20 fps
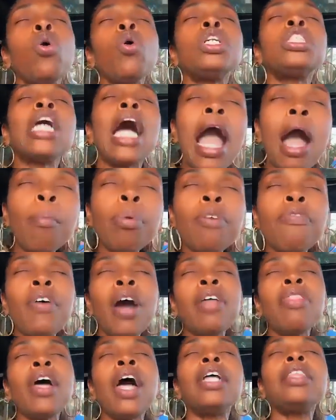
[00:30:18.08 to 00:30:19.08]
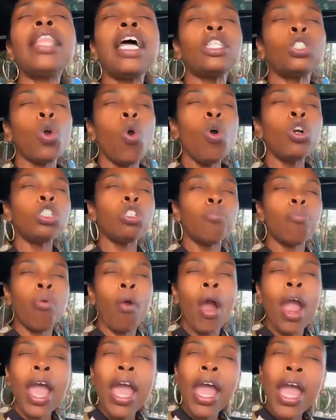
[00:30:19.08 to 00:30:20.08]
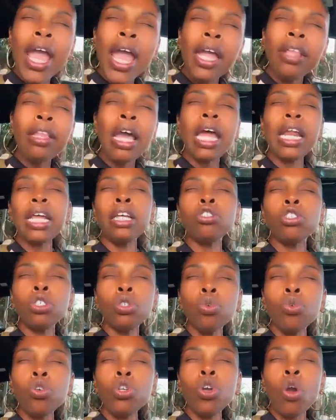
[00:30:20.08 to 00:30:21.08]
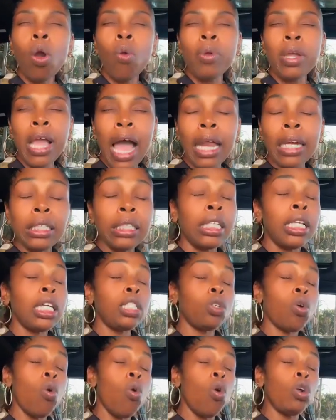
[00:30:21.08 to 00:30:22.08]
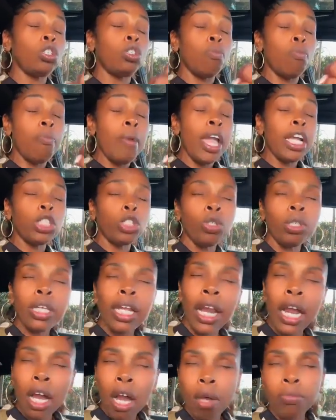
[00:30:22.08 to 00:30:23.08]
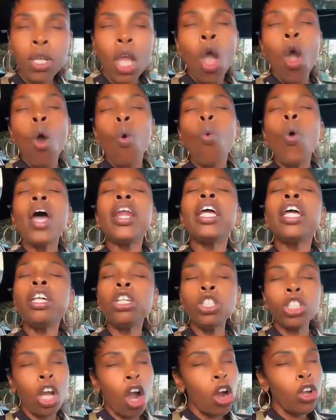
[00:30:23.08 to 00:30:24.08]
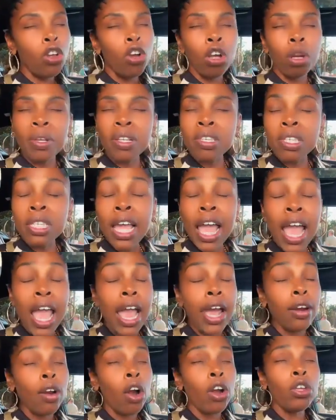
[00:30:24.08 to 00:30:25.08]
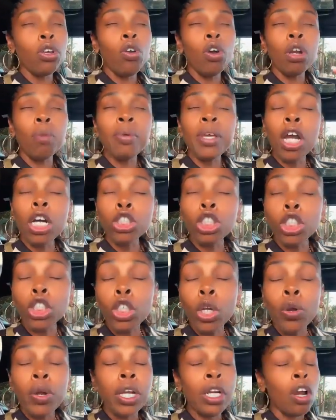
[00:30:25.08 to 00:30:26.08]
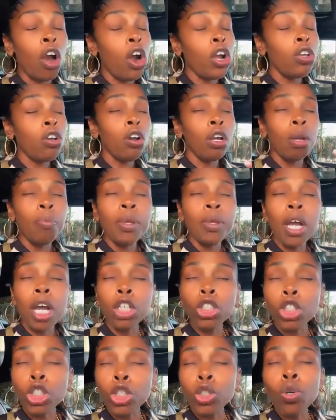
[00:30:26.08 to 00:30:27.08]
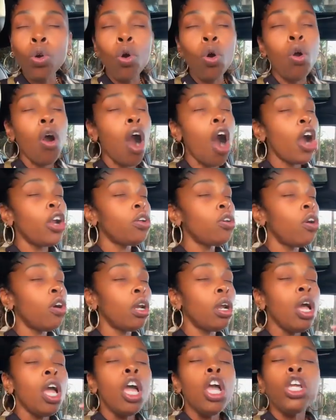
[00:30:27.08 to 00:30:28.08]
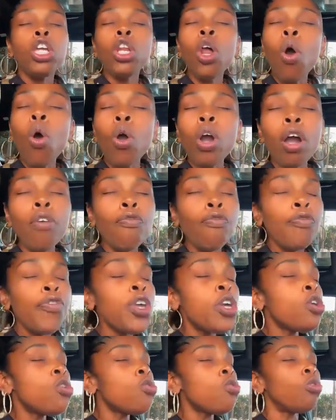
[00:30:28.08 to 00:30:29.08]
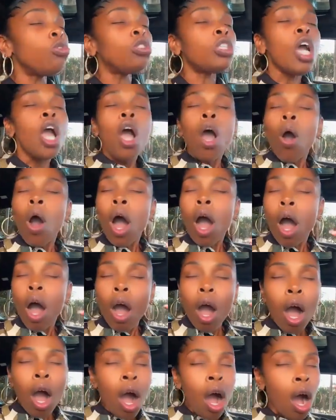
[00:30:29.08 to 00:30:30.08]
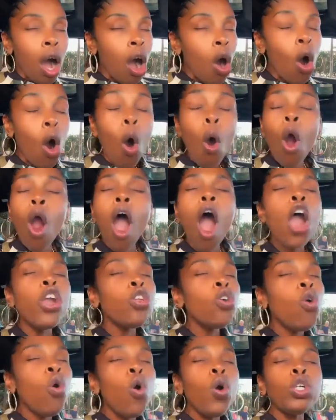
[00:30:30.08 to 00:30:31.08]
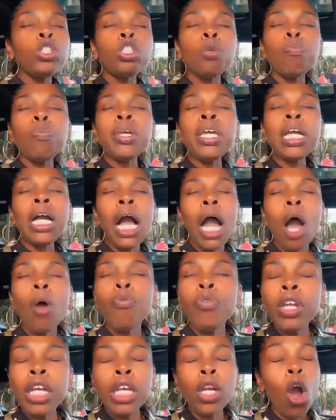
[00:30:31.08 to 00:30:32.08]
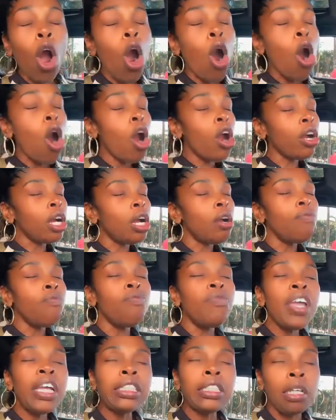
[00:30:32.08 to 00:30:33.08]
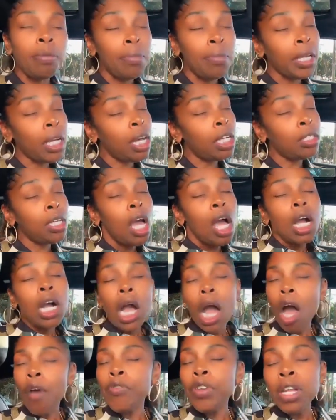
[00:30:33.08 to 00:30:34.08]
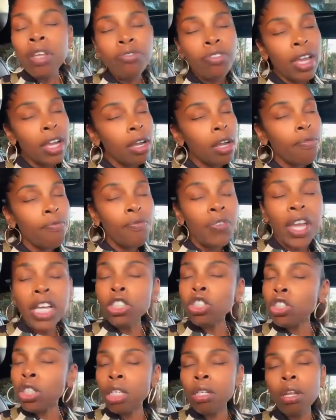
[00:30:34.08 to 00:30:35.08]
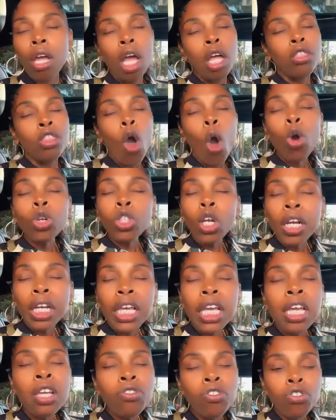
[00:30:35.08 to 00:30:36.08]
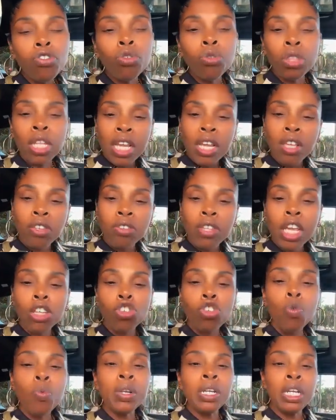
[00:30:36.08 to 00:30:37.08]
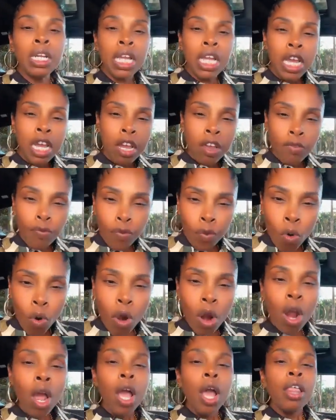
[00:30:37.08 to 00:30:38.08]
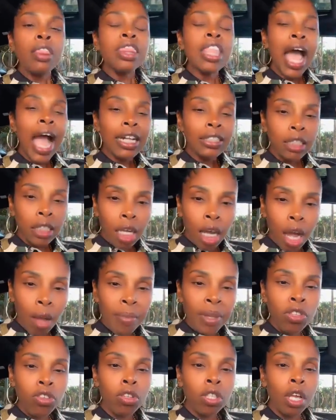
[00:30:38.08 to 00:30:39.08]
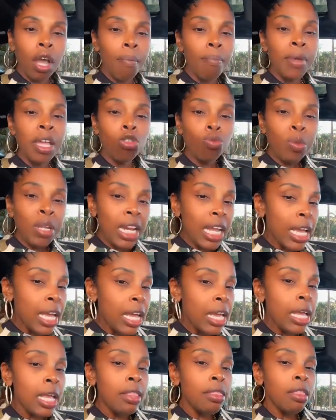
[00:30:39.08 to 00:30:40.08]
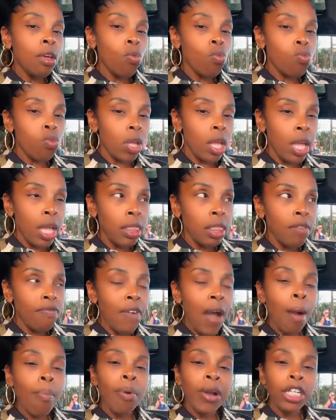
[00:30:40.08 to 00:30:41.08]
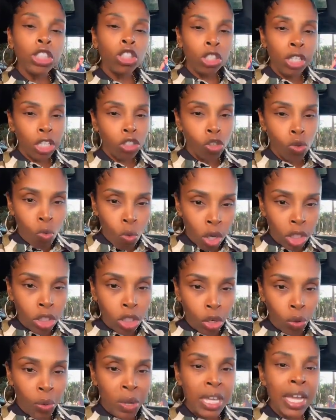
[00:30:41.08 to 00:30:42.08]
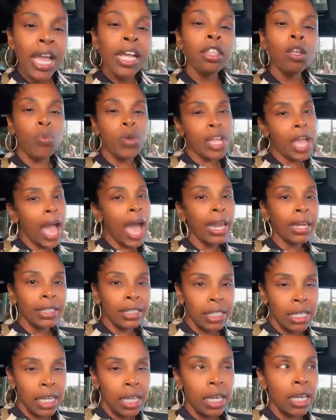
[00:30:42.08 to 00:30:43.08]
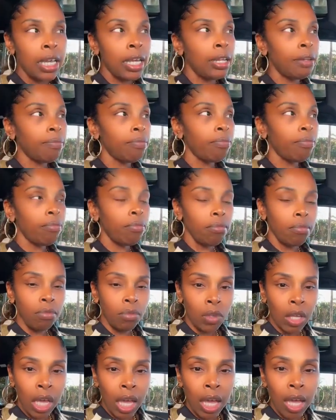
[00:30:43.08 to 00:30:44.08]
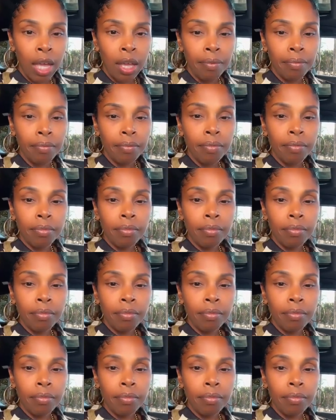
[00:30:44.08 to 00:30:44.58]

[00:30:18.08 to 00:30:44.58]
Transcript: going to amplify that's going to bring that into your reality, that's going to make sure that comes. What energy? Are you going to be sad? Are you going to be uncertain? Are you going to be unsure? Are you going to, confused? Or are you going to be confident or convicted? Because confidence and conviction, those are the key essential things that you would need for that to come into the commencement in the vibration that you want to create the reality in. Okay,